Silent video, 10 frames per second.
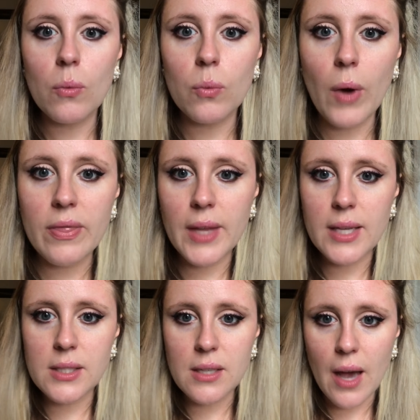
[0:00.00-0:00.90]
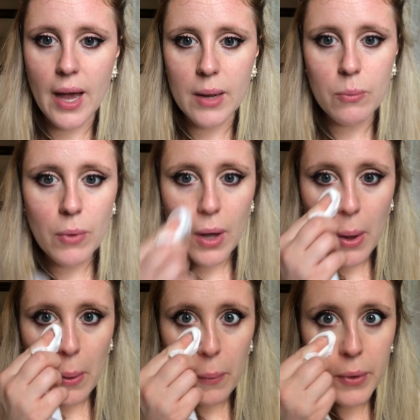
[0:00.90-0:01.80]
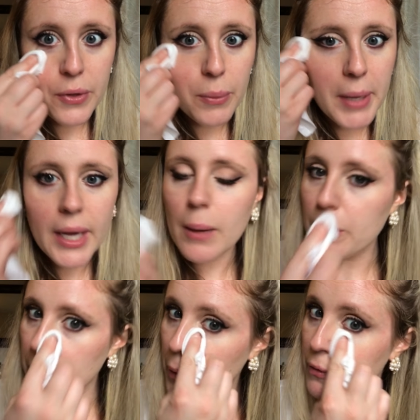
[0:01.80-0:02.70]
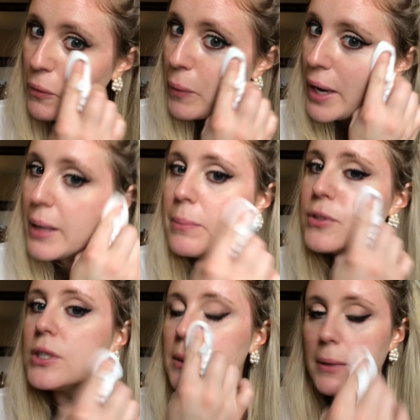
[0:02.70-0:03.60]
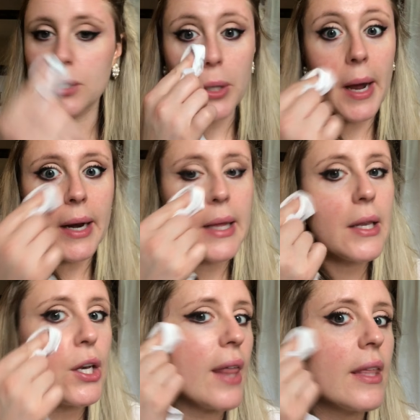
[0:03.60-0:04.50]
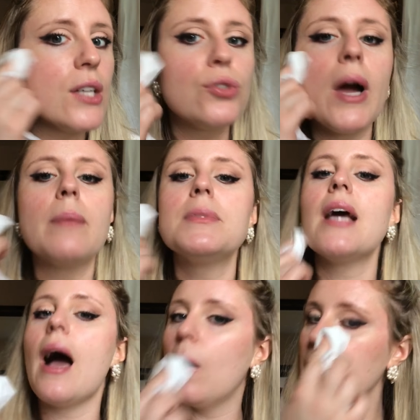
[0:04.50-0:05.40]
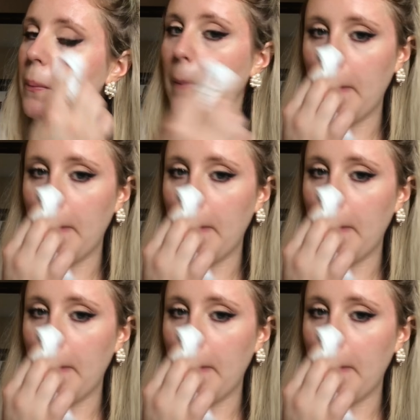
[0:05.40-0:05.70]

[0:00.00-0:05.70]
One last time with your makeup remover wipe, just to make sure nothing dropped down.